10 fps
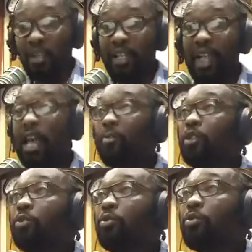harm
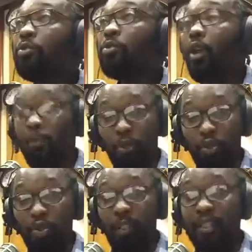you or put
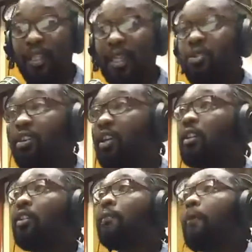you in danger,
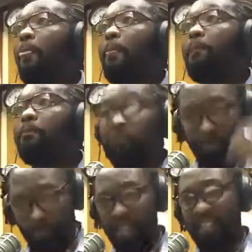
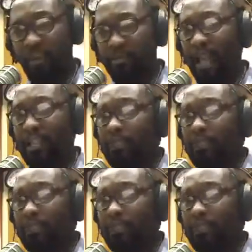peace of mind.